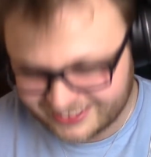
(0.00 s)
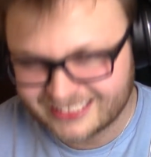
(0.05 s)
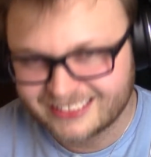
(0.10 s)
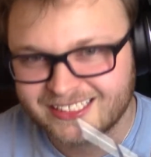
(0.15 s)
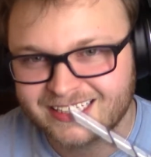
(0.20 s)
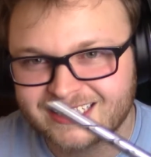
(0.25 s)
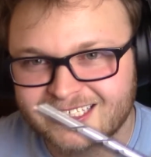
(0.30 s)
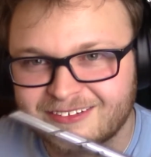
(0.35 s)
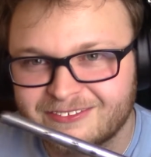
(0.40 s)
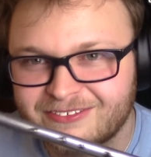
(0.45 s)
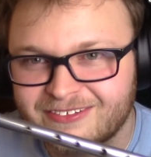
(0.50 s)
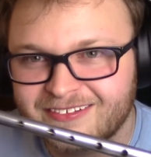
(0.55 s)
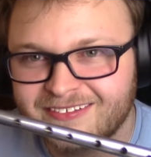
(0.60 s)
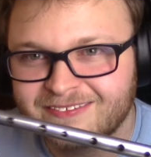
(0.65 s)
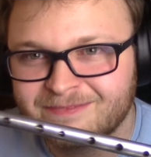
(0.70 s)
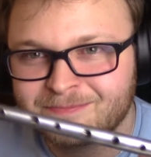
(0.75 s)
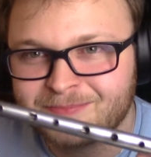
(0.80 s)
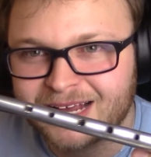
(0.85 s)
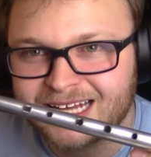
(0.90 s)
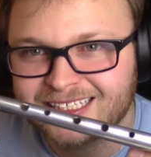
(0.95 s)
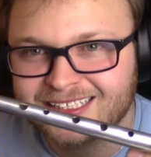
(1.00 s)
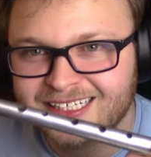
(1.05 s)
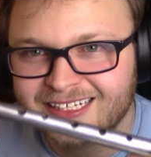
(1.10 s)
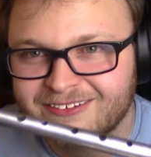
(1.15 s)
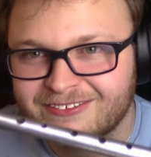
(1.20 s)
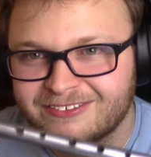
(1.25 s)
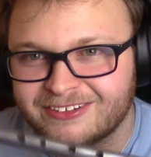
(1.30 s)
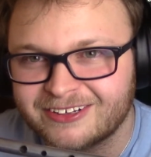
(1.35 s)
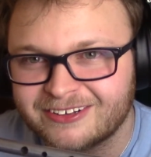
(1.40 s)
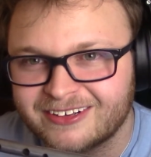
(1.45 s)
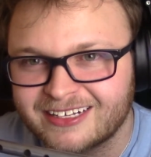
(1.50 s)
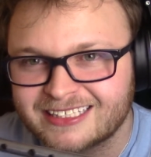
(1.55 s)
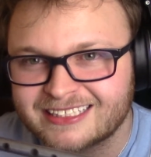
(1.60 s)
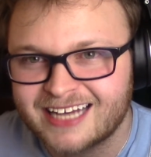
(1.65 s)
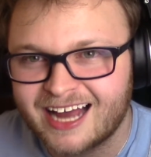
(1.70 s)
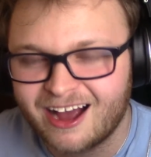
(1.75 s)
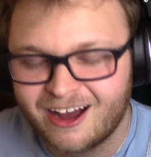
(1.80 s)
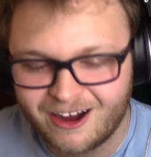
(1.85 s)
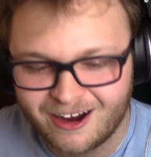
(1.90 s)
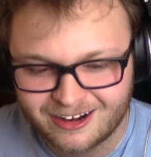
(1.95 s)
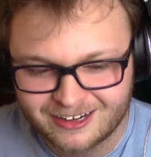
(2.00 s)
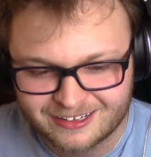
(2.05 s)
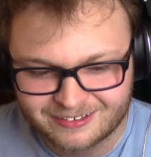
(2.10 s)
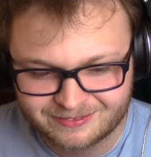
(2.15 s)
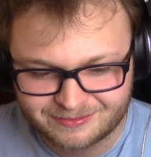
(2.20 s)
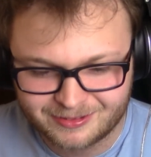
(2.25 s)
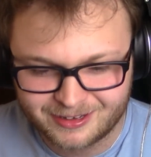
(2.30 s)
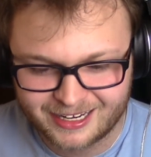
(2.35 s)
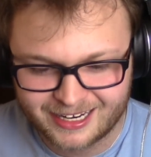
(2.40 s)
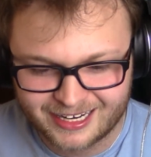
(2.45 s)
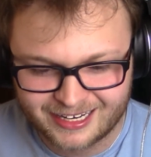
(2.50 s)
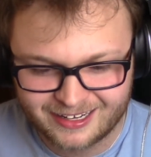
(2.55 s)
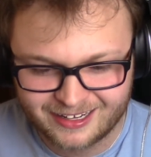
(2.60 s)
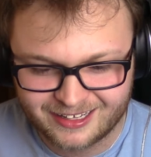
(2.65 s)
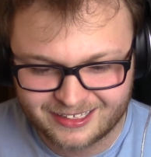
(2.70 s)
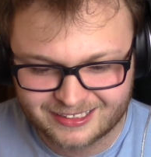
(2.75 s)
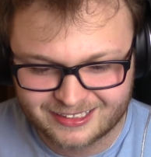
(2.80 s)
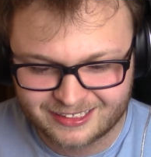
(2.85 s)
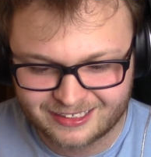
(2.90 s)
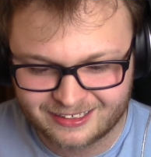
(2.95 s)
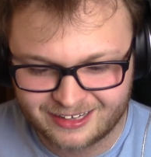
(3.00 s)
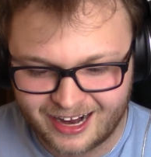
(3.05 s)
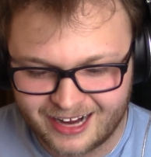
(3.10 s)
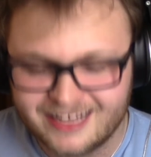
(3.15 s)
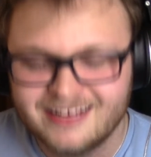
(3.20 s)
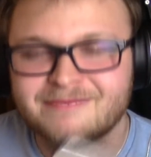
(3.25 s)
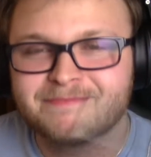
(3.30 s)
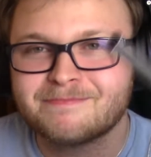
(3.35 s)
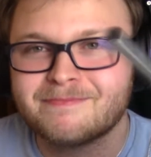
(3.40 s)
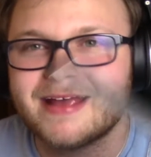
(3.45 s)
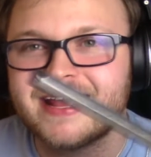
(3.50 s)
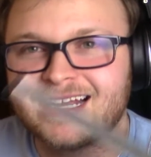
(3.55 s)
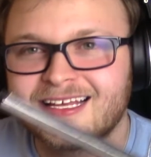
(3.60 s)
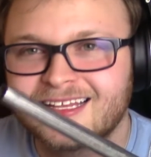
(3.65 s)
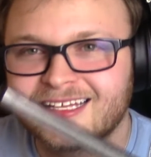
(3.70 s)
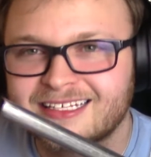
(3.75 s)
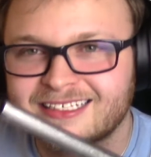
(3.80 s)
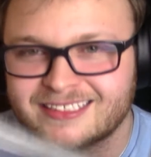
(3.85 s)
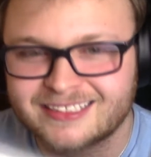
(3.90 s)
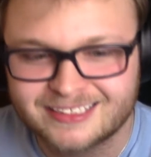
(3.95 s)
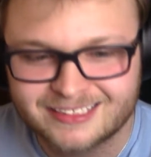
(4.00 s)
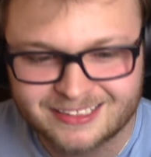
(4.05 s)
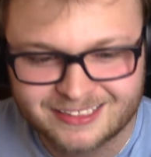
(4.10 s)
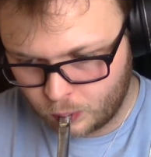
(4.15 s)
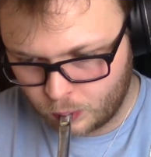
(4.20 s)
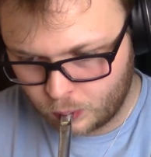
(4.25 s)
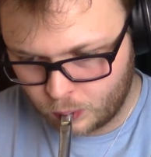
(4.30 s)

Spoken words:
I mean, it's just a basic flute. It's not hard to play. I can make this.